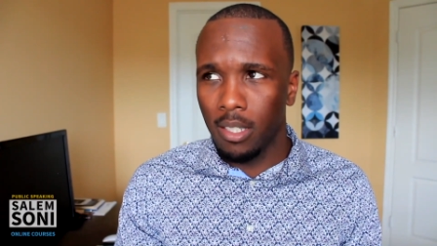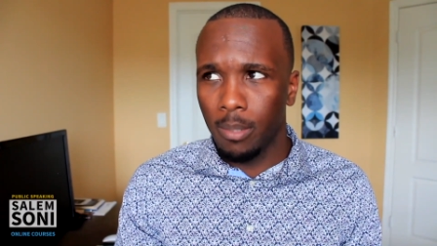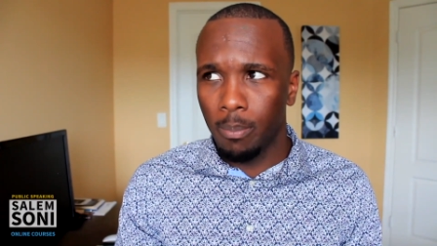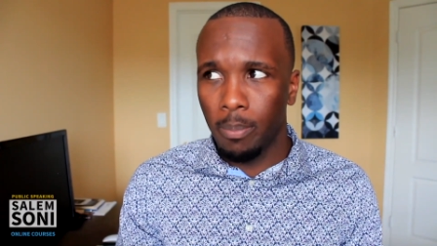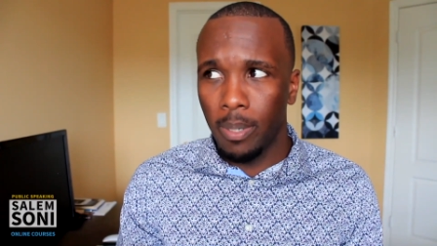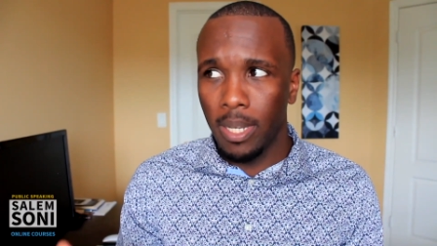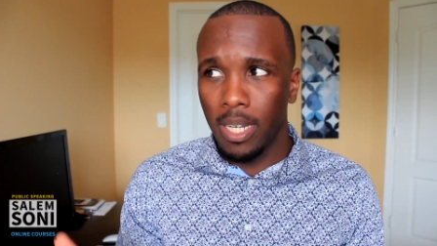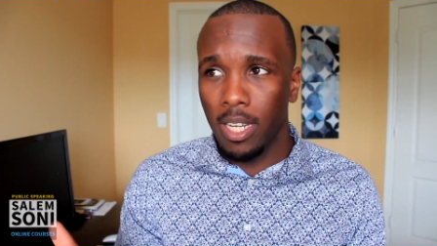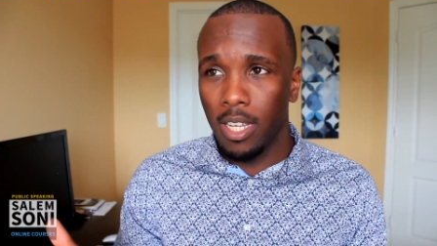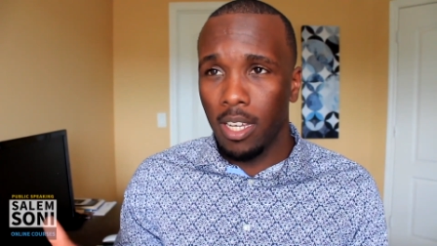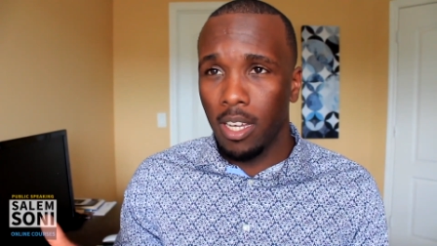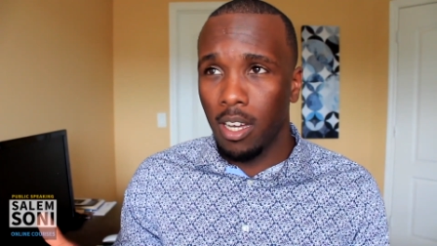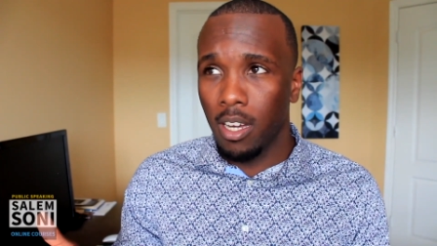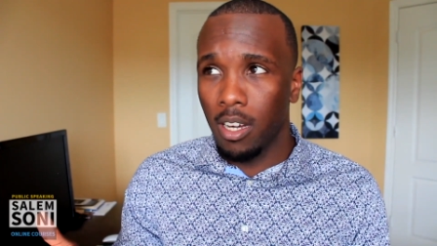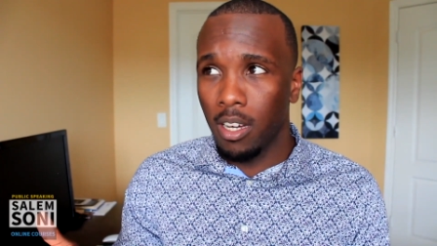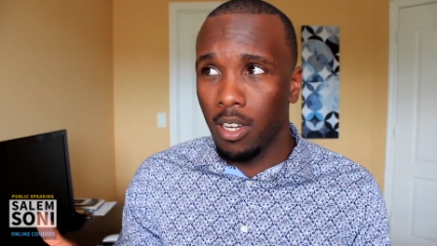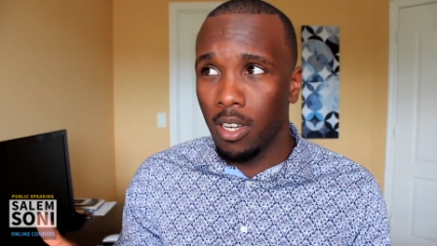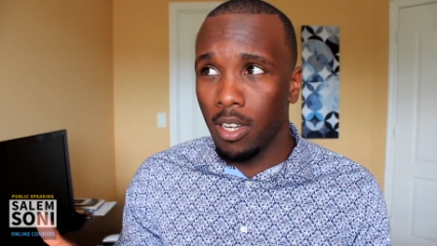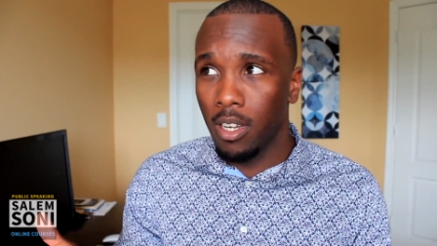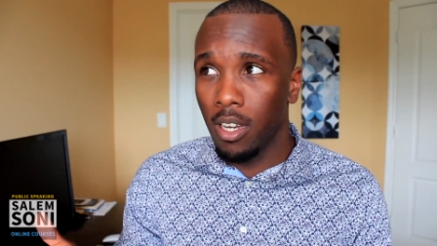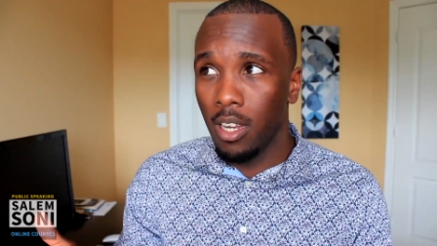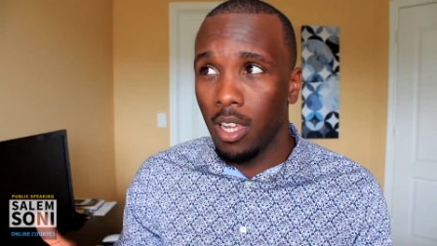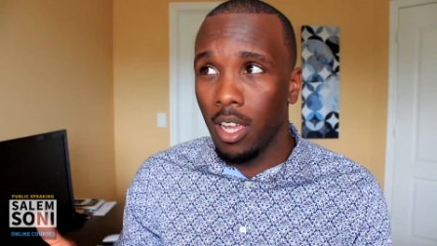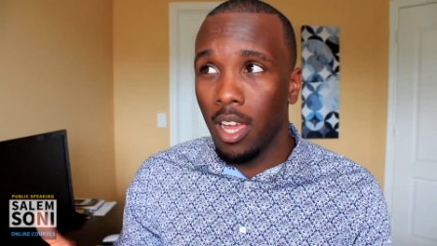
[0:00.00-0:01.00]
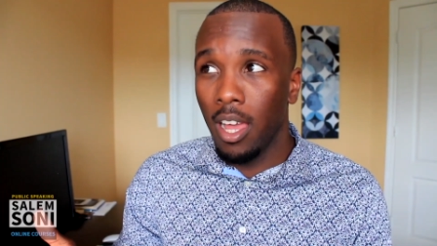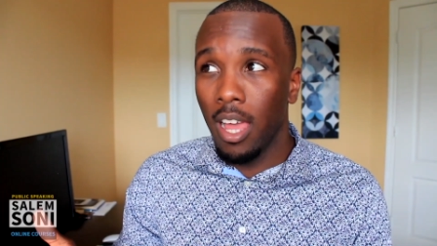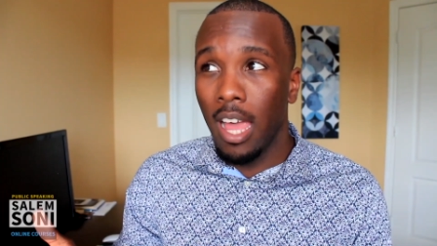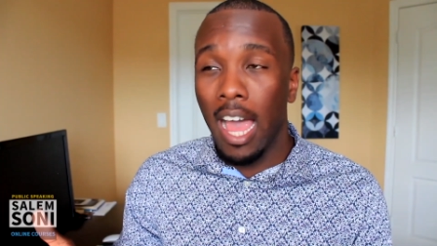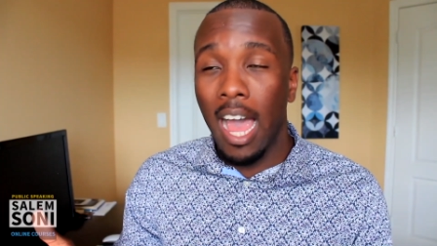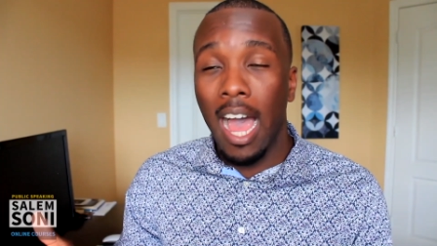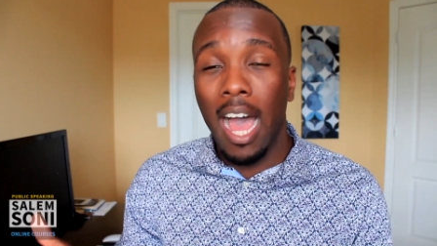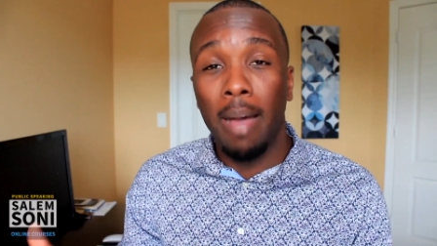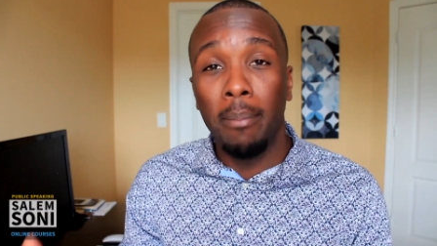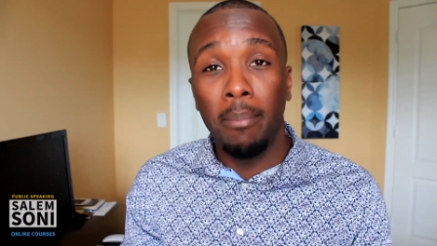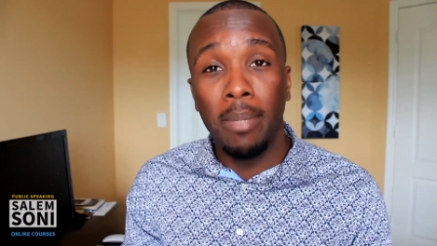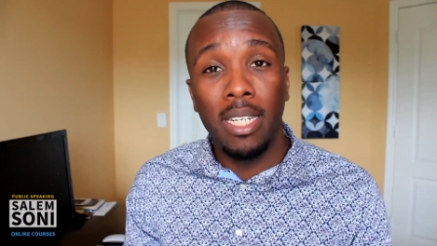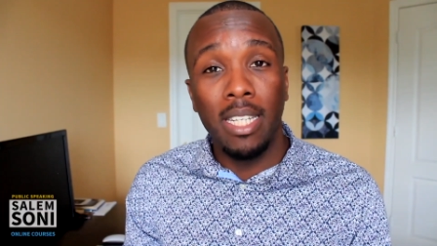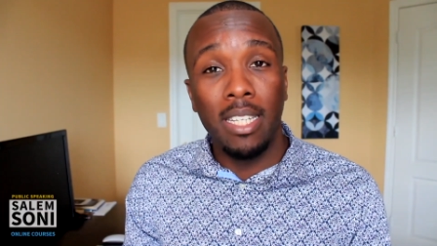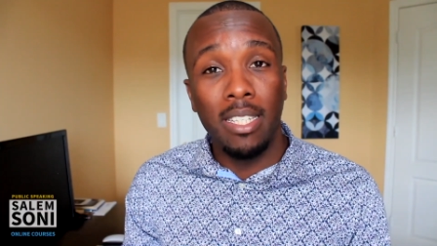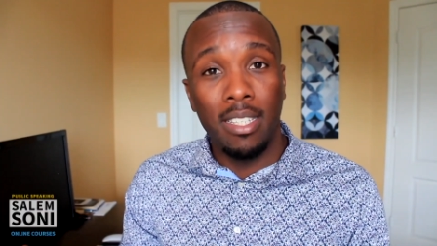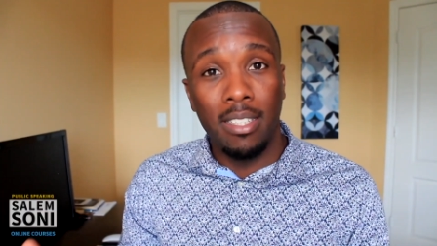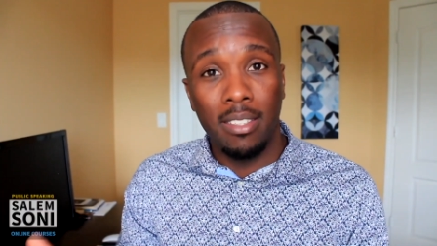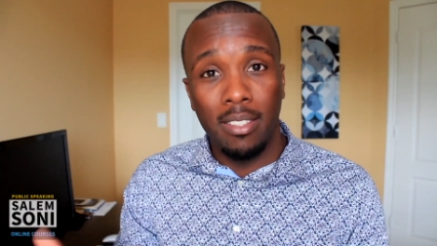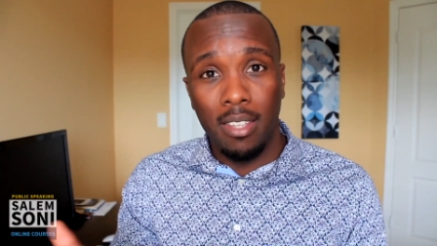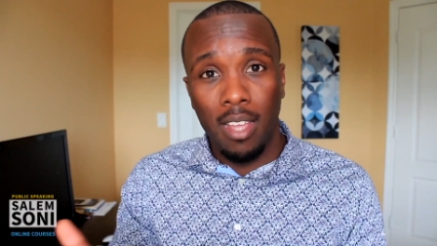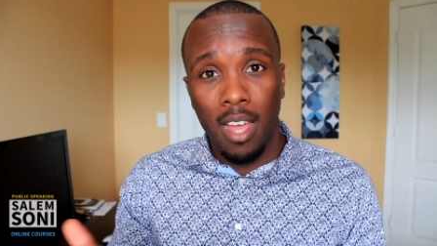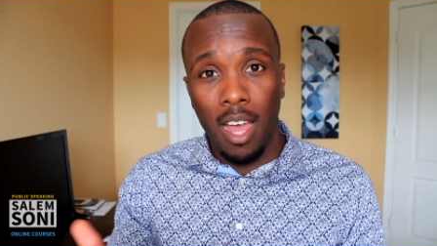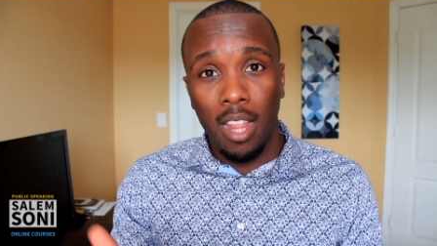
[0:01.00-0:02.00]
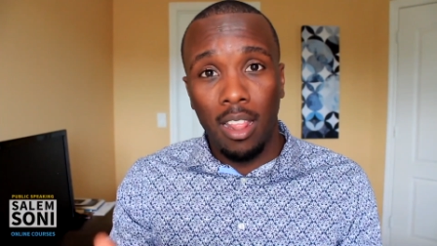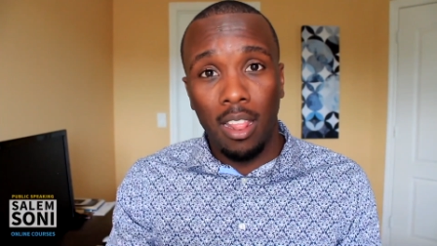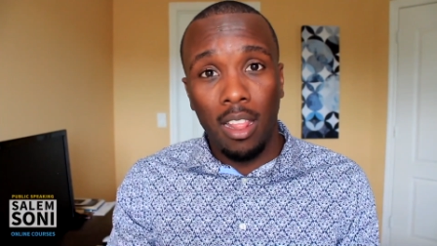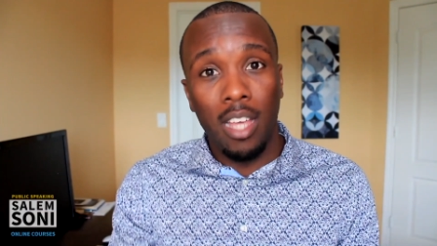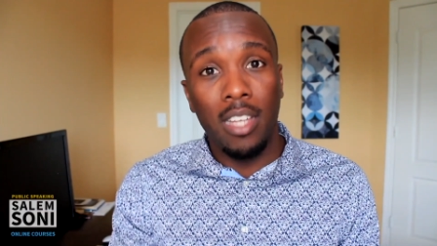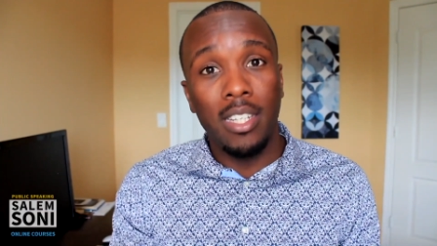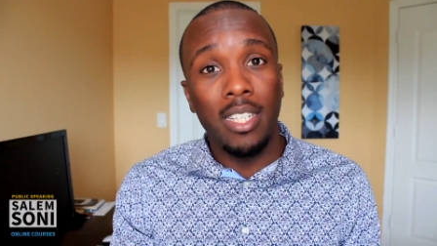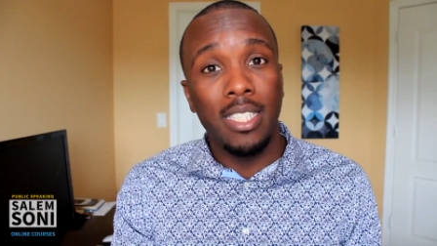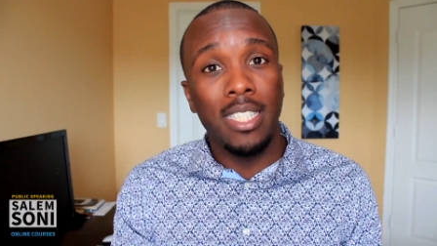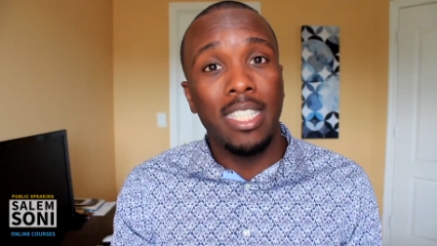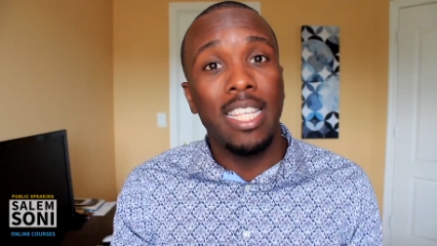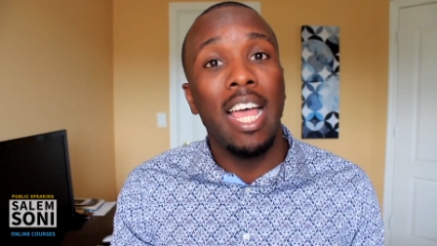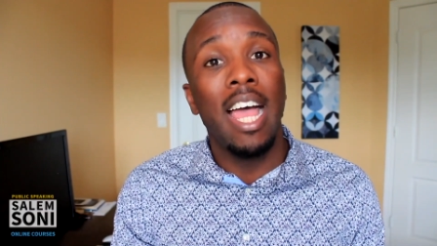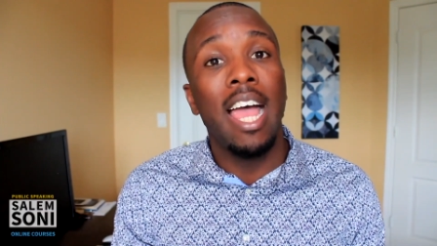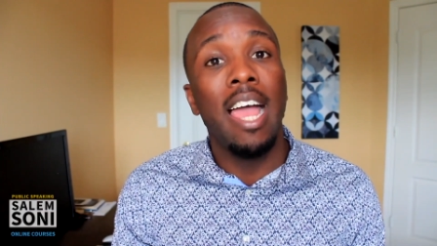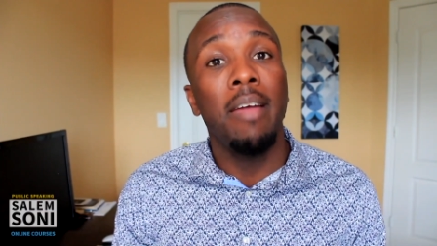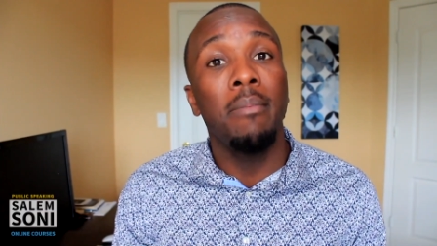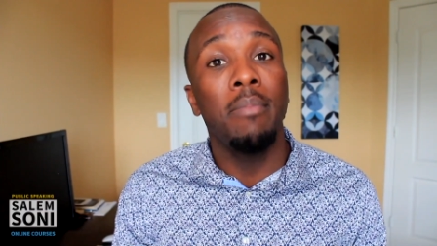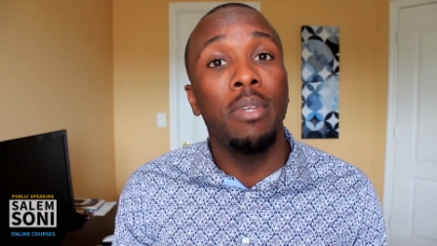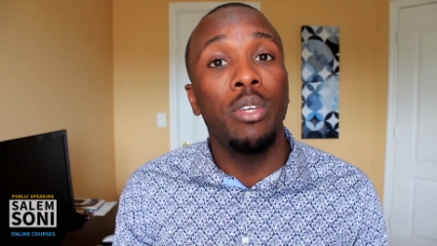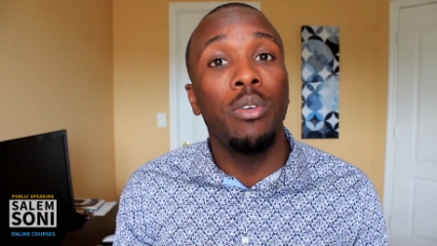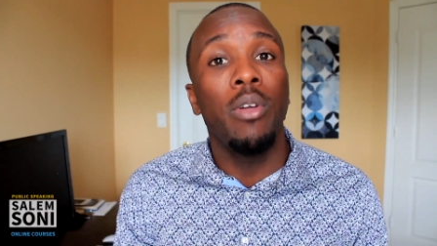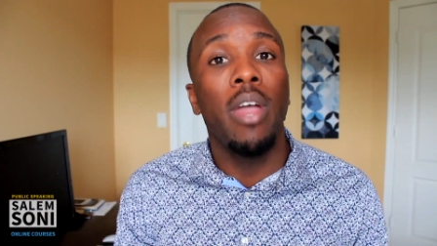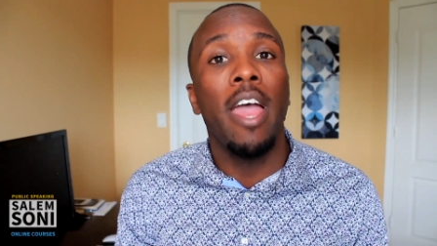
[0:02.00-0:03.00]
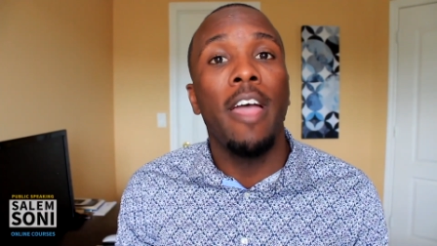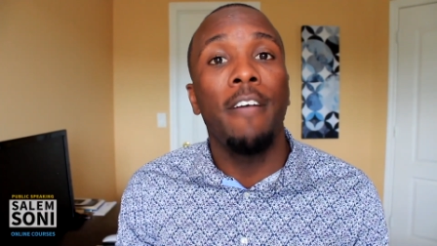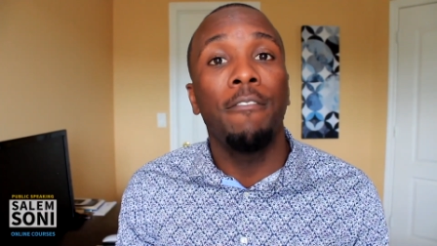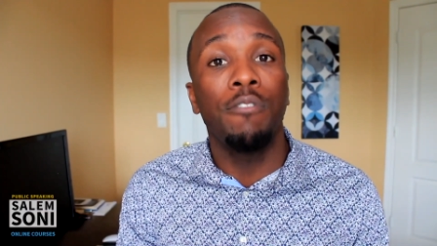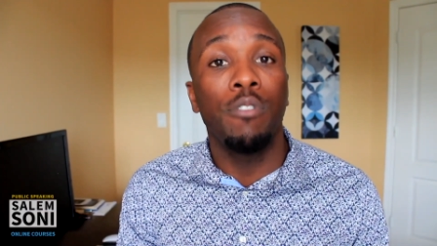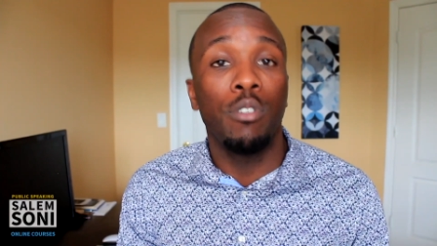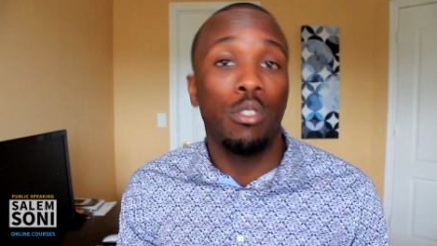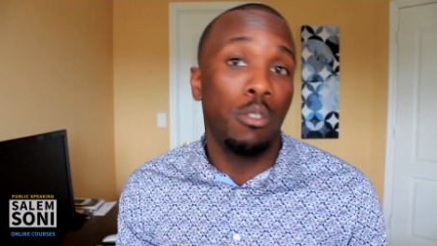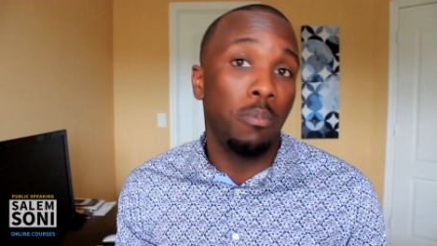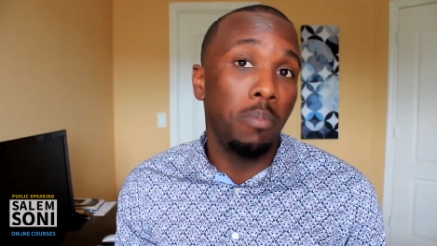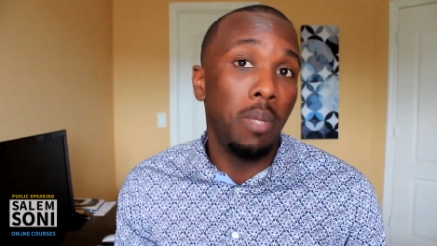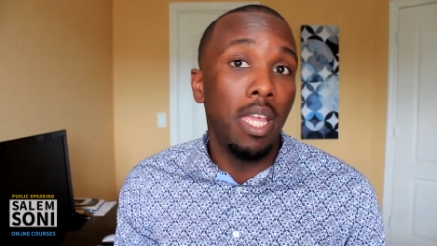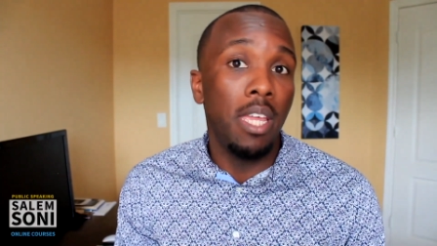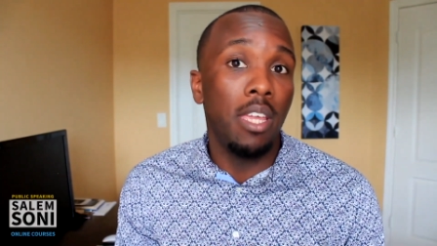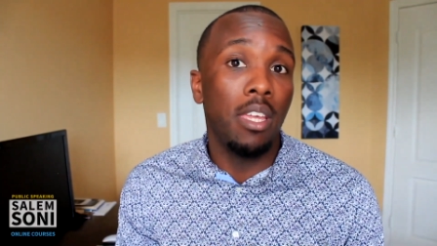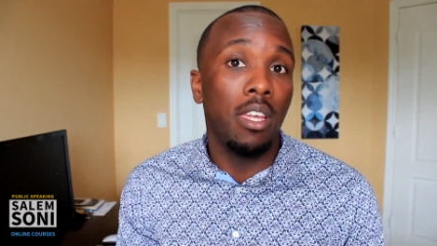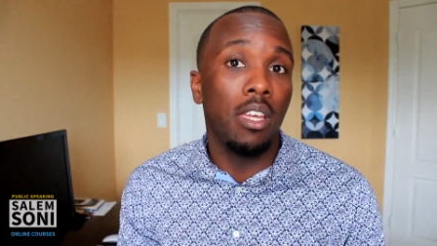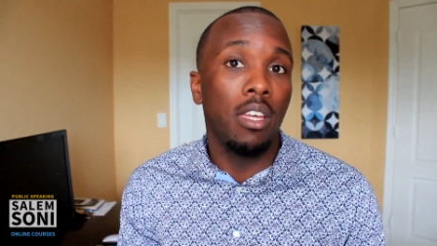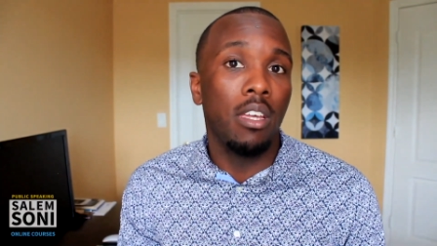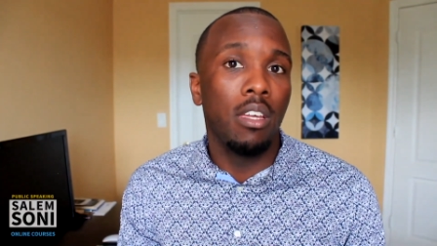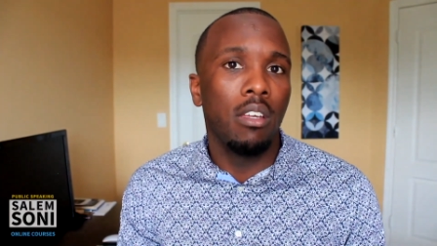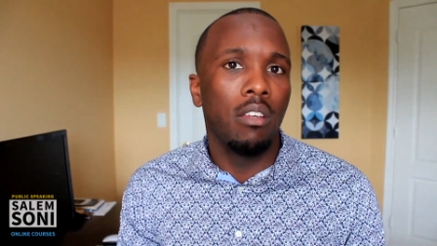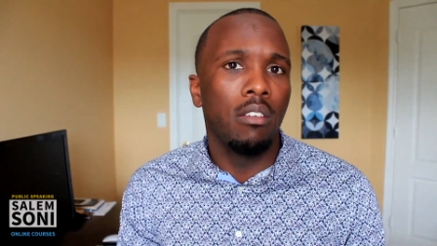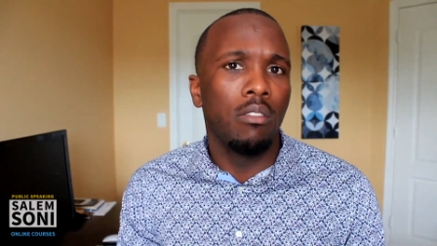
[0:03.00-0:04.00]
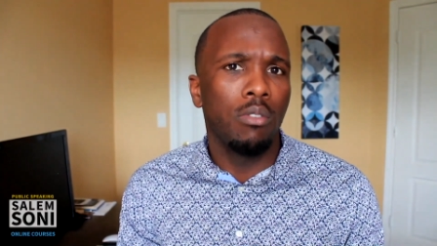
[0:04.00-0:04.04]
depending on how many allotted time you have to speak?